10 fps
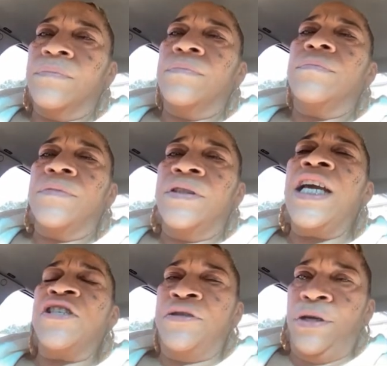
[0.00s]
your
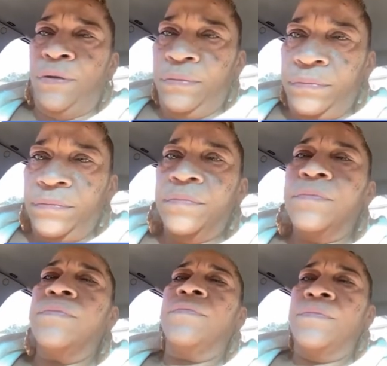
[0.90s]
grown woman
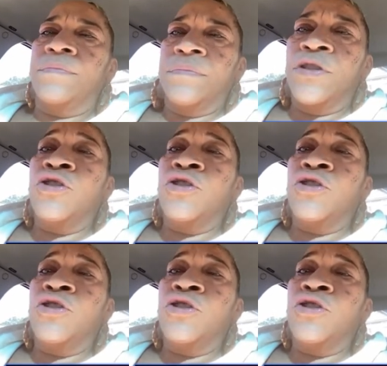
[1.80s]
glasses